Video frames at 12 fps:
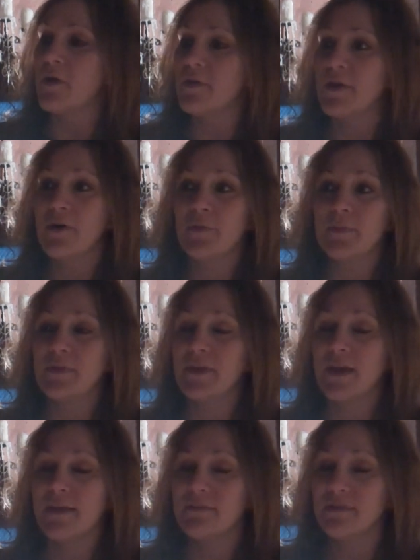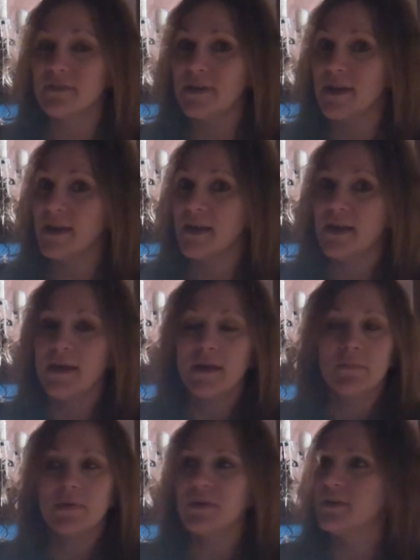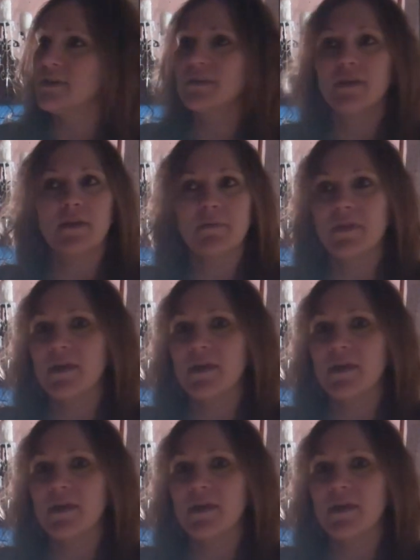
all the help that they gave us today we couldn't have done it